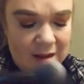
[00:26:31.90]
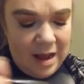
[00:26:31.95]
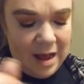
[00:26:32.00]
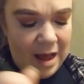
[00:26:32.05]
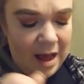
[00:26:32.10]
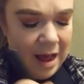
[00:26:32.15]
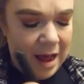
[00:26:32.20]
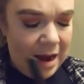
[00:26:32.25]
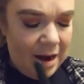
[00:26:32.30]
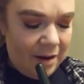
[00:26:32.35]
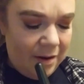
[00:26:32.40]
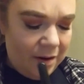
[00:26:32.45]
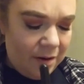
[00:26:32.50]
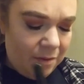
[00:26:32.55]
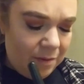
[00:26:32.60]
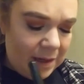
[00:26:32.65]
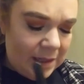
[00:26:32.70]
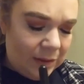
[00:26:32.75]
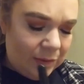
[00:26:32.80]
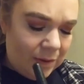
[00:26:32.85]
I don't know
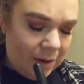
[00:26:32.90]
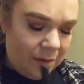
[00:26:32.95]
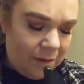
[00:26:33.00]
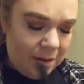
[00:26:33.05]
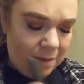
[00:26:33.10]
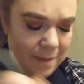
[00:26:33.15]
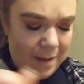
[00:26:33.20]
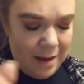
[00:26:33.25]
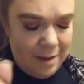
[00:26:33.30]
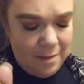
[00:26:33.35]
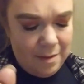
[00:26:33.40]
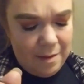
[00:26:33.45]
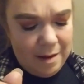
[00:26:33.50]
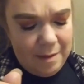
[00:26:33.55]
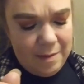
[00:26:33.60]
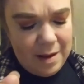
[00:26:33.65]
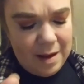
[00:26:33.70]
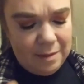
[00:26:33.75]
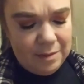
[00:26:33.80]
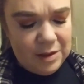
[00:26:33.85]
what's wrong with me.
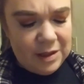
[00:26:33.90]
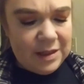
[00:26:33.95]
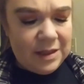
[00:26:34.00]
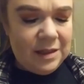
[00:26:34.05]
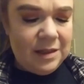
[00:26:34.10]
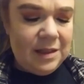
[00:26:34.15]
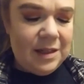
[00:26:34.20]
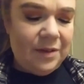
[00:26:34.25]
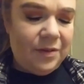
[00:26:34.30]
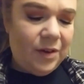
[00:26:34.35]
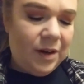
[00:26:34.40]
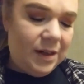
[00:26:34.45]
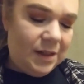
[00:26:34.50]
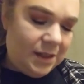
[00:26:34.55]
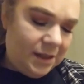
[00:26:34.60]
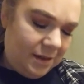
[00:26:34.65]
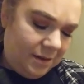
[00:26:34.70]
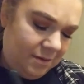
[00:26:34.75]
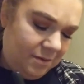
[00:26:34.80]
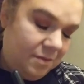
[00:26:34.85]
Maybe I'm just
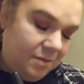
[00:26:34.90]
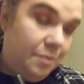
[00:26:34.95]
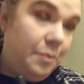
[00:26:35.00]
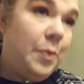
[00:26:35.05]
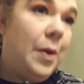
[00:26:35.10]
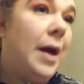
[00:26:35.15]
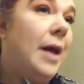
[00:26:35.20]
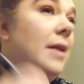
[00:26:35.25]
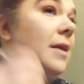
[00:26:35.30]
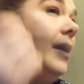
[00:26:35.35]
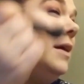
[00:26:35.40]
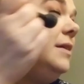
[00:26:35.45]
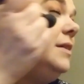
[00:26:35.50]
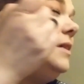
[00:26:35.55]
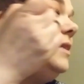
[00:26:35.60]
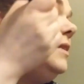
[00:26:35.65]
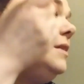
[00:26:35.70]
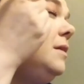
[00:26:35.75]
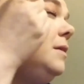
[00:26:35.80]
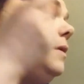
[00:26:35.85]
different, but I
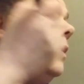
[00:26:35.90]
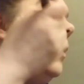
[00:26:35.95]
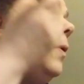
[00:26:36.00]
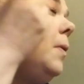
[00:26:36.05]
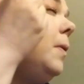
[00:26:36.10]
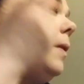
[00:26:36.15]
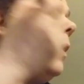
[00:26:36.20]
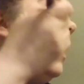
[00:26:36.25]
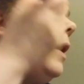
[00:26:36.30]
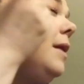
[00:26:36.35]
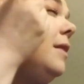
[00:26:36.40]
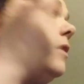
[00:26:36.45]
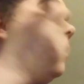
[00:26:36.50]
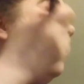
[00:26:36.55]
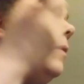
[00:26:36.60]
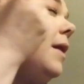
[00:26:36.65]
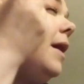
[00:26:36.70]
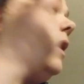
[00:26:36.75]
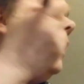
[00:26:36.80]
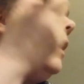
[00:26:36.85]
just don't like the
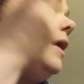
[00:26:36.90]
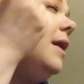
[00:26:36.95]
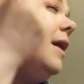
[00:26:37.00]
blinding.